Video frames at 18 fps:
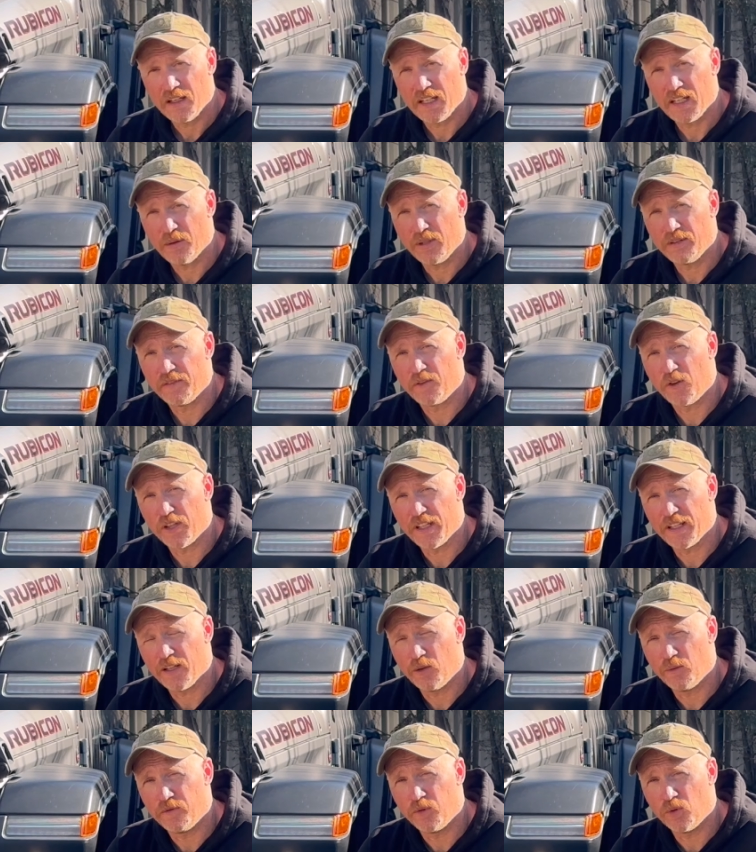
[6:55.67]
Anyway, if you find that
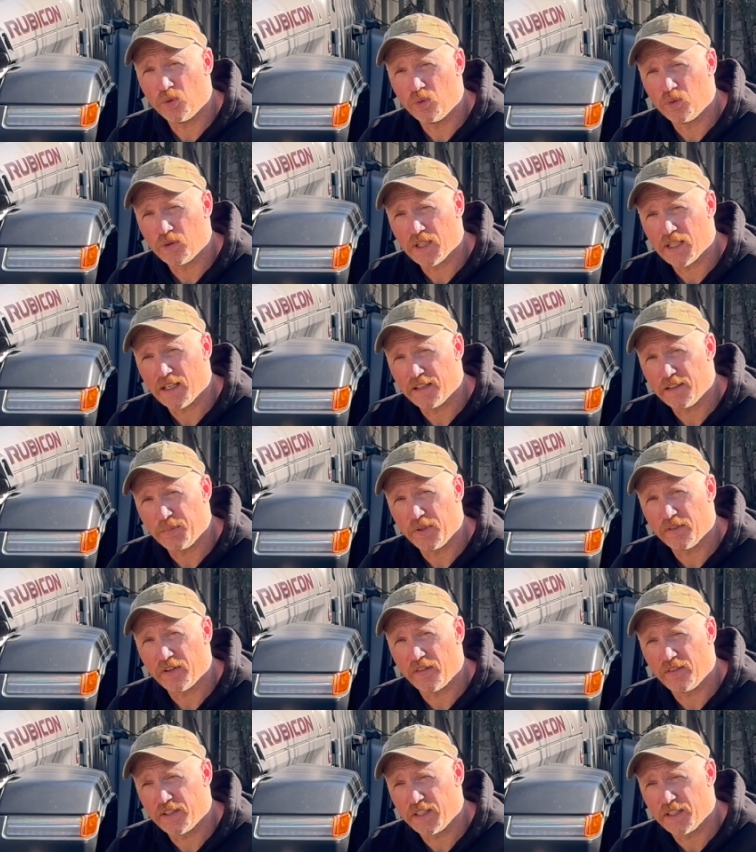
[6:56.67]
helpful, do me a
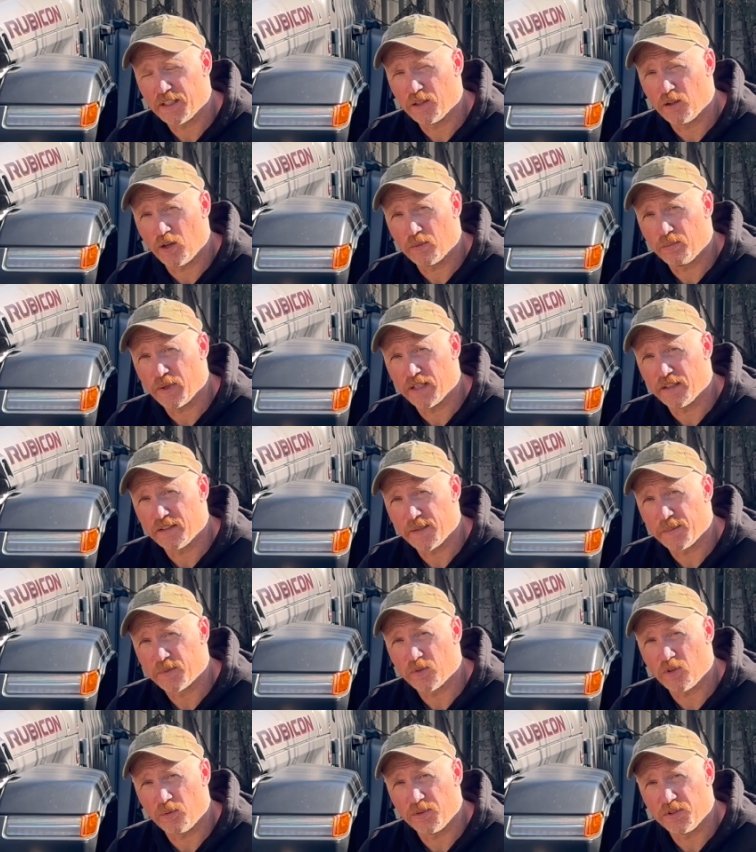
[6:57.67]
favour, click the like button,
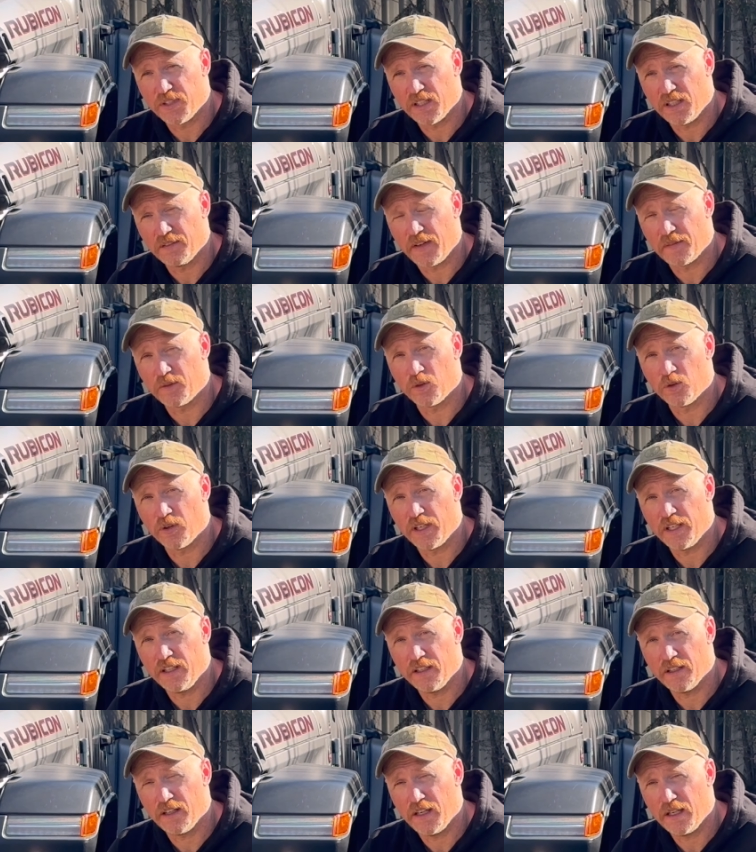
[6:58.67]
subscribe to the channel if you haven't
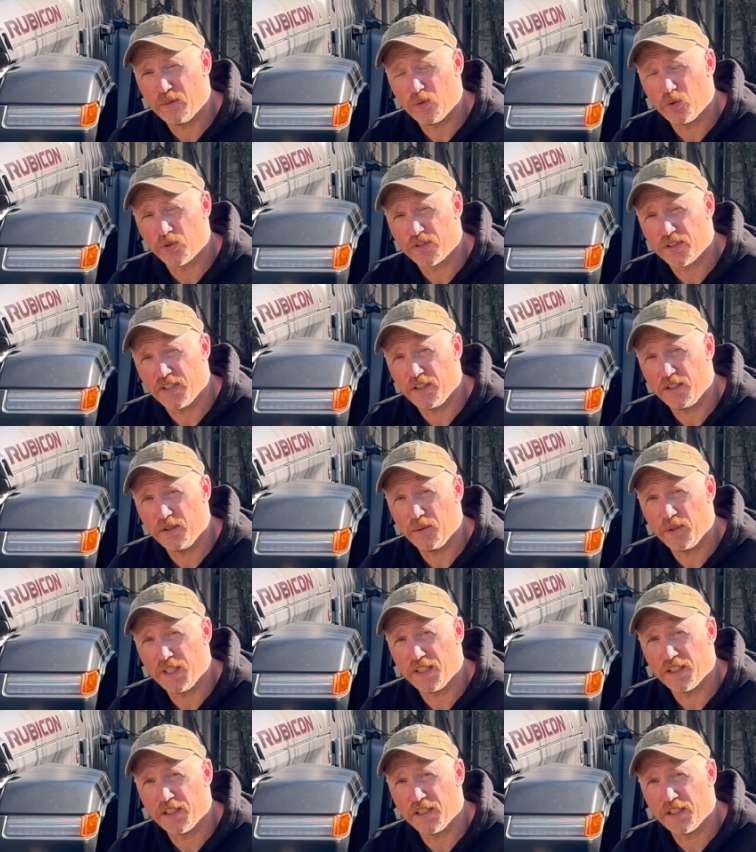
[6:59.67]
already, and we'll see you in